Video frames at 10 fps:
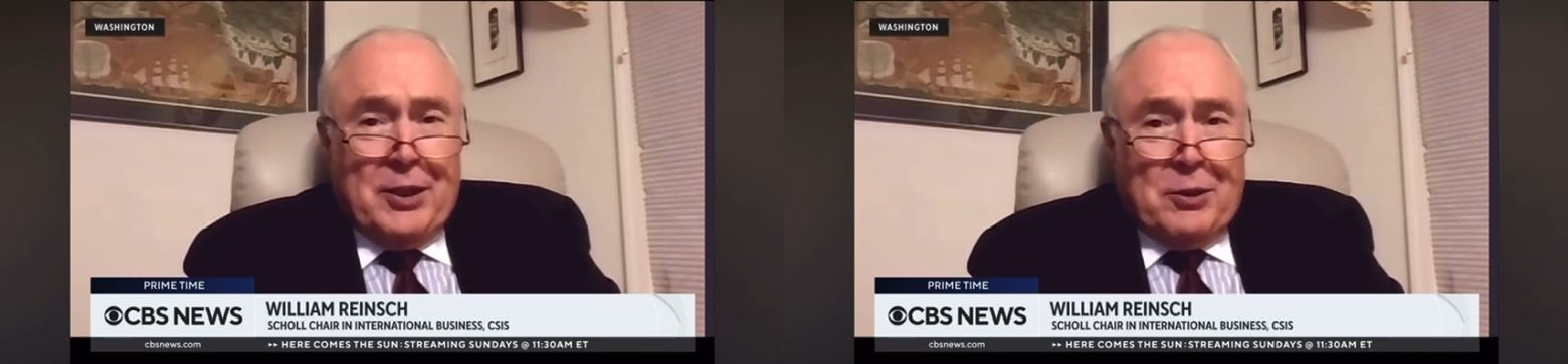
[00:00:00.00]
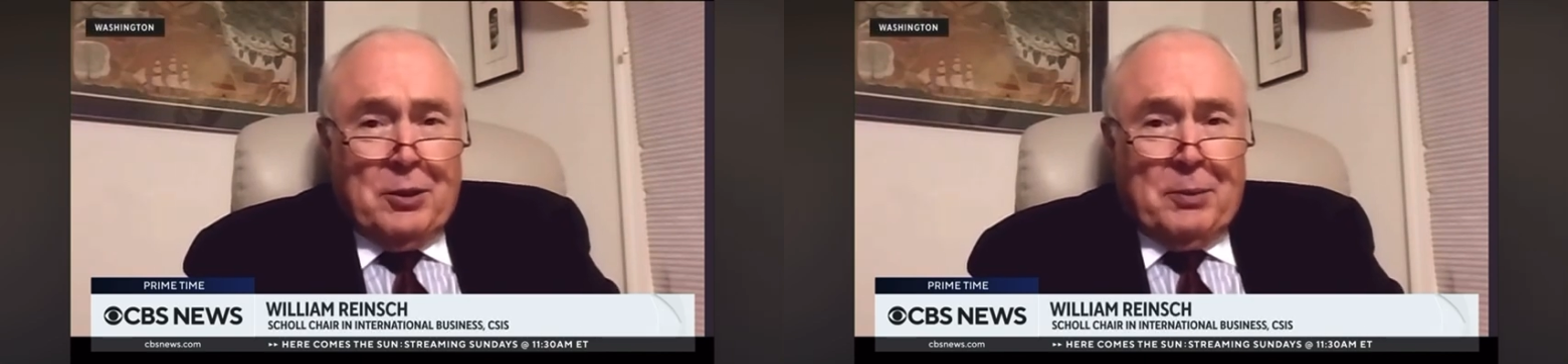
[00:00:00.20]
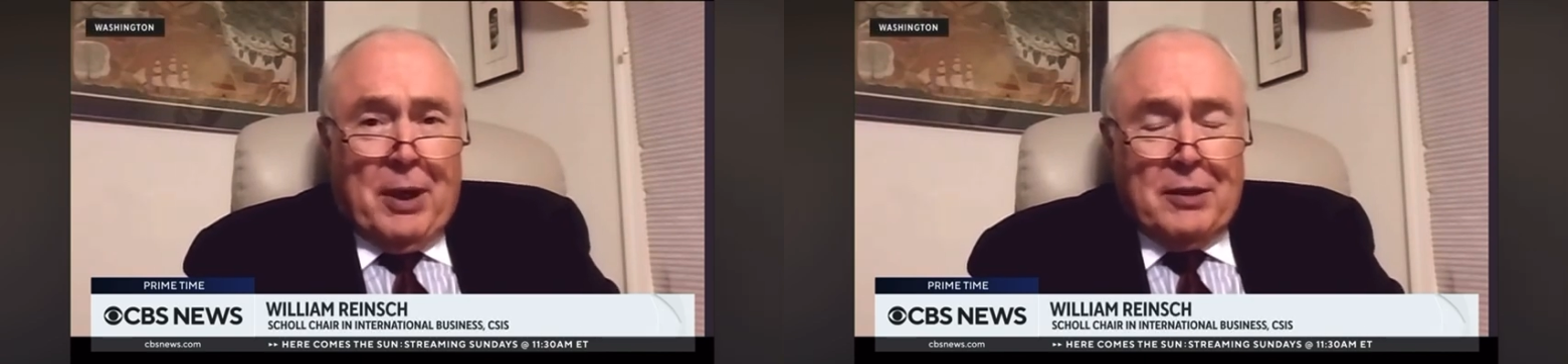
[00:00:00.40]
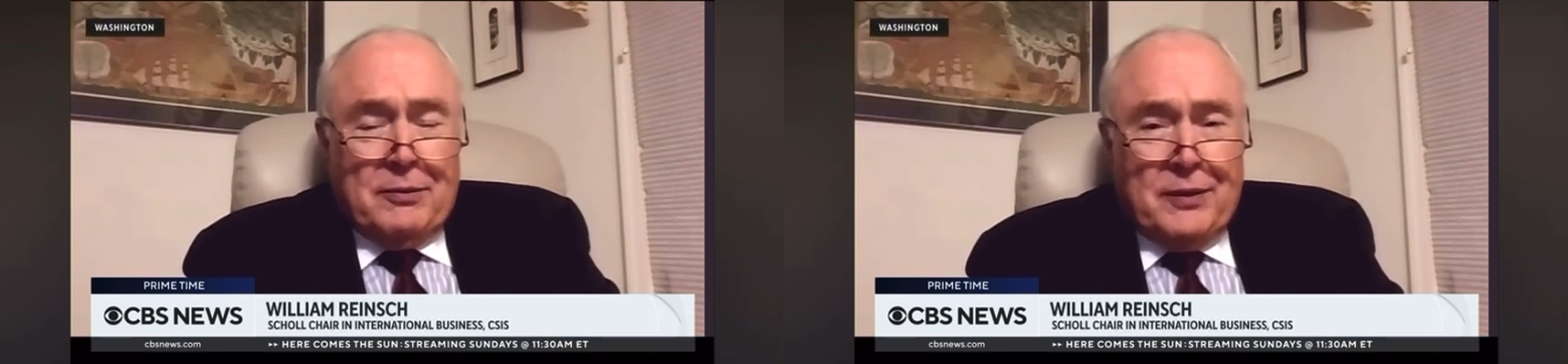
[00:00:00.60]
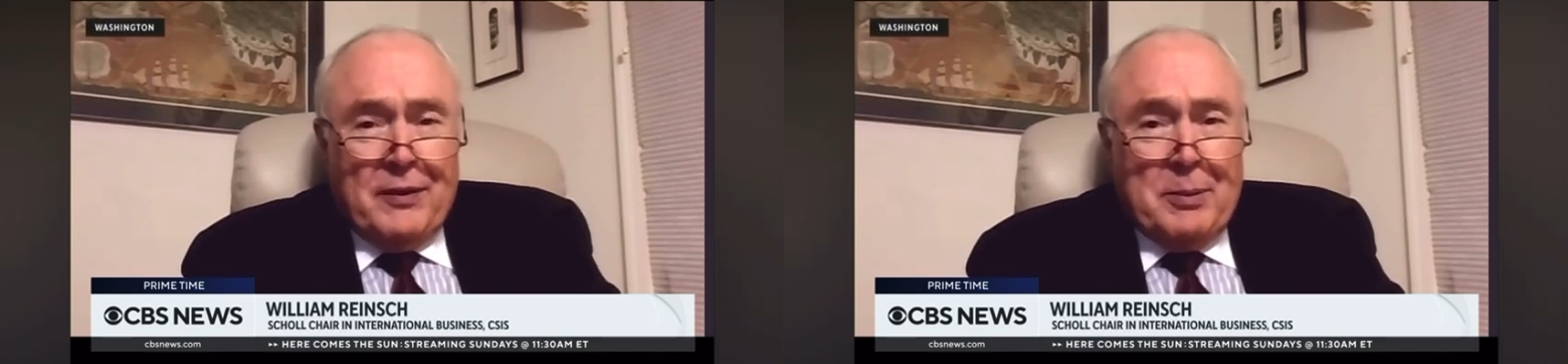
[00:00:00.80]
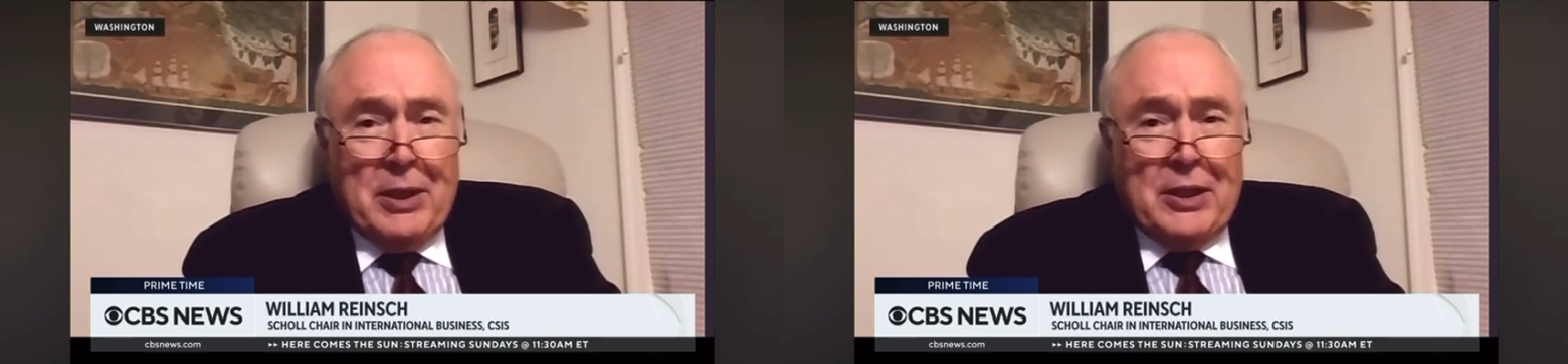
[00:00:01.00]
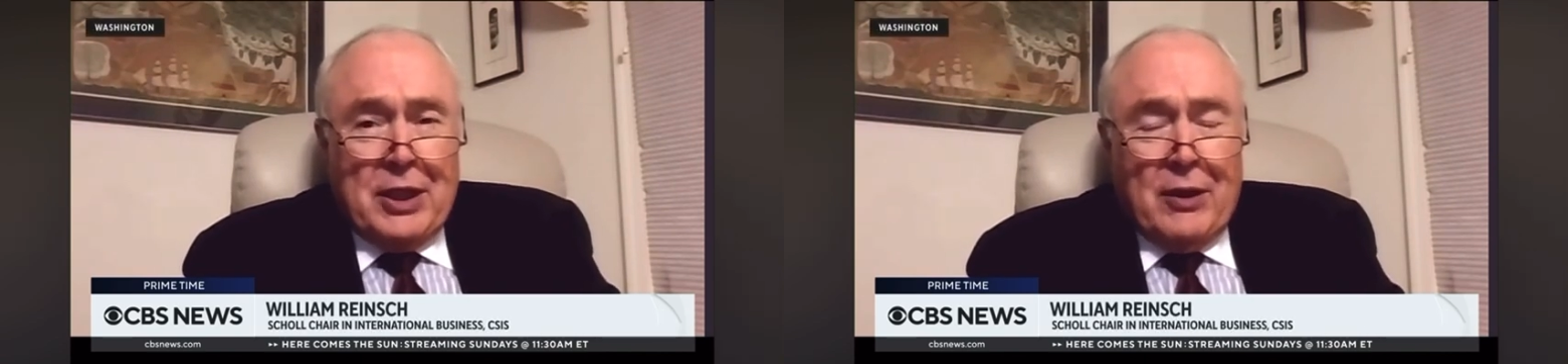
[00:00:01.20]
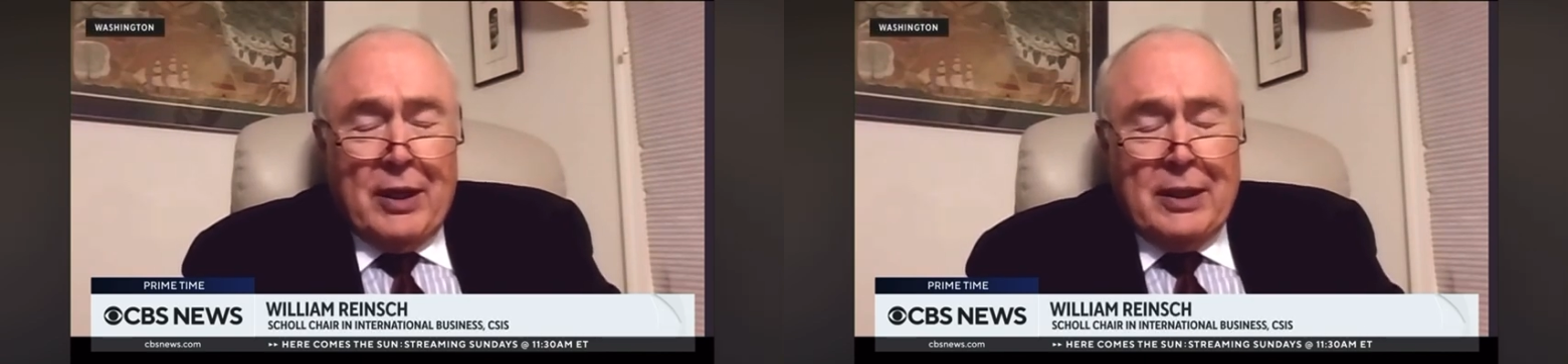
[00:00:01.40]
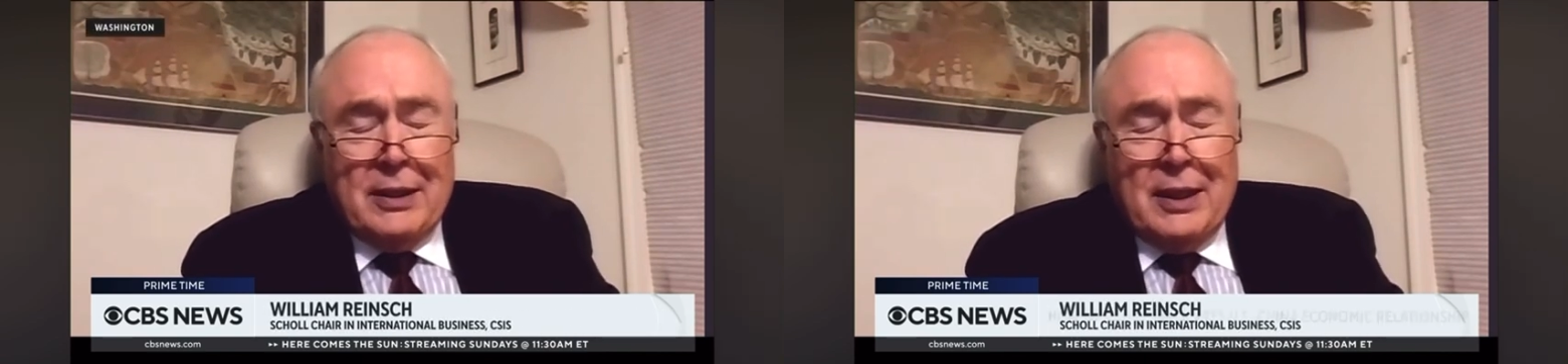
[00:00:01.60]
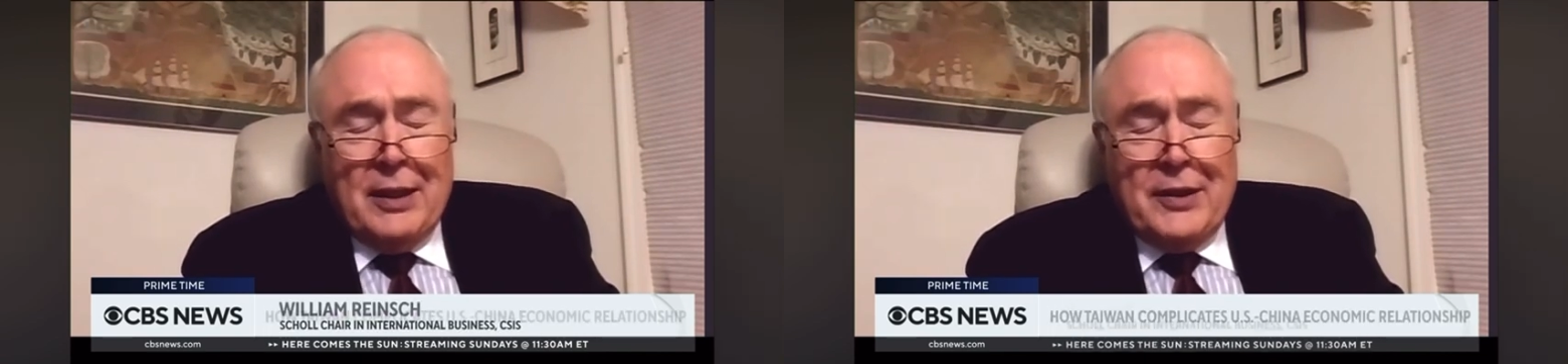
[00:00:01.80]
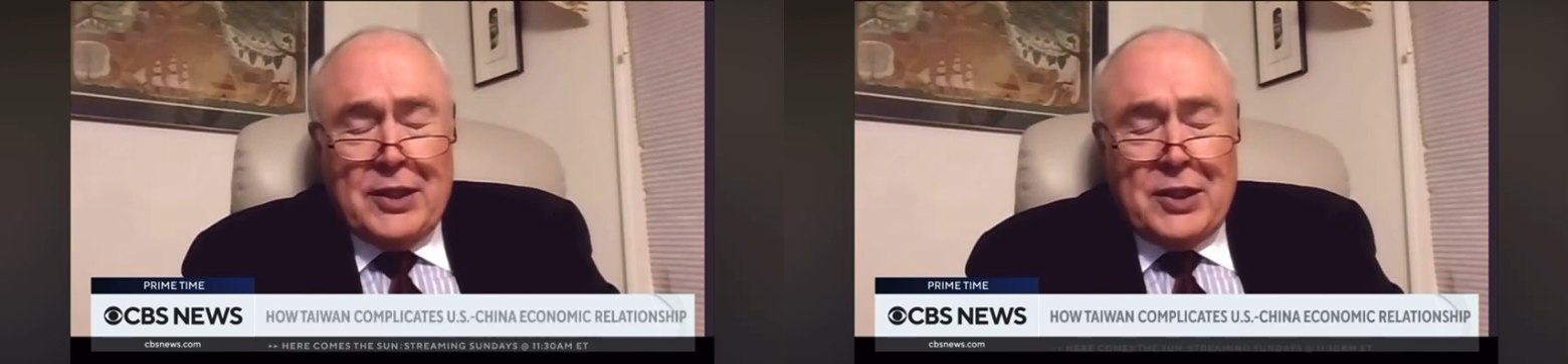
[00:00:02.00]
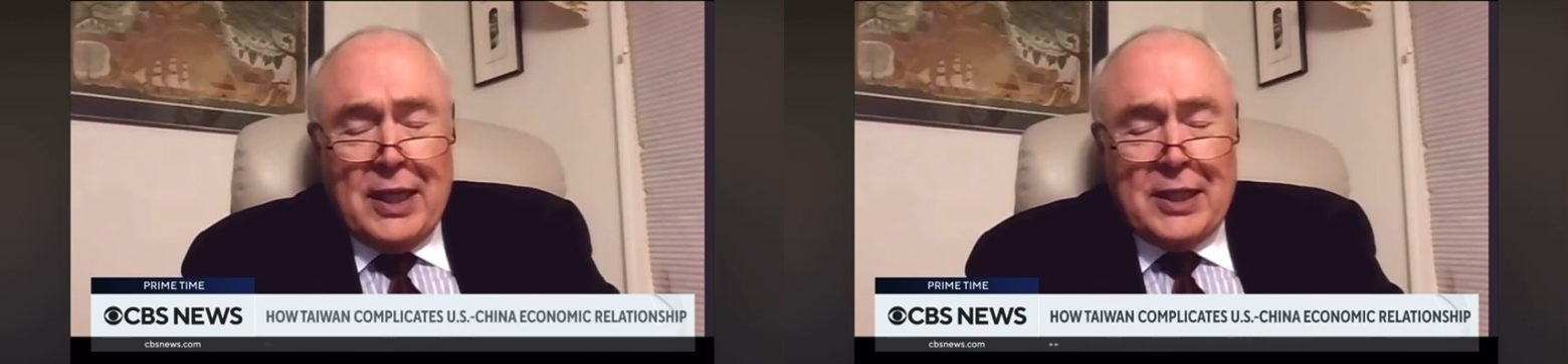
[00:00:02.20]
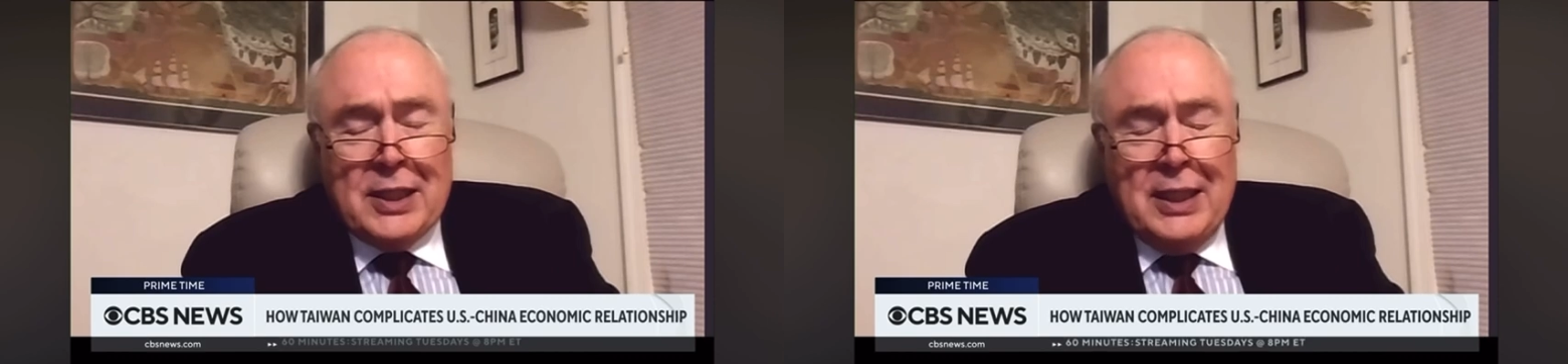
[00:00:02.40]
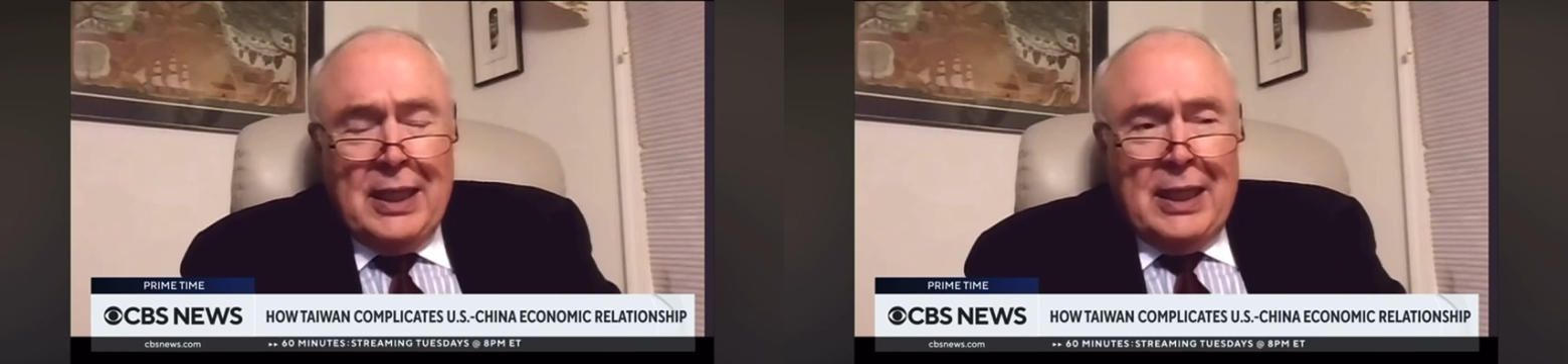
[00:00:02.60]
an integral part of the military these days.